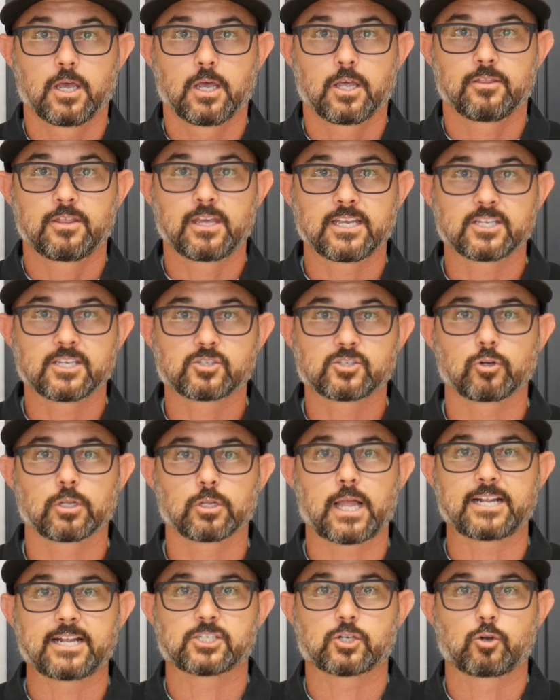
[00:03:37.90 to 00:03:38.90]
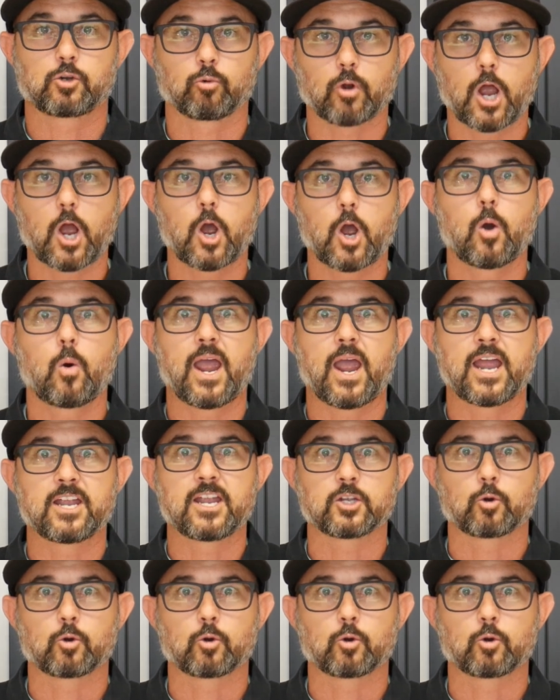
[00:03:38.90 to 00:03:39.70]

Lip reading: the Israelites grow and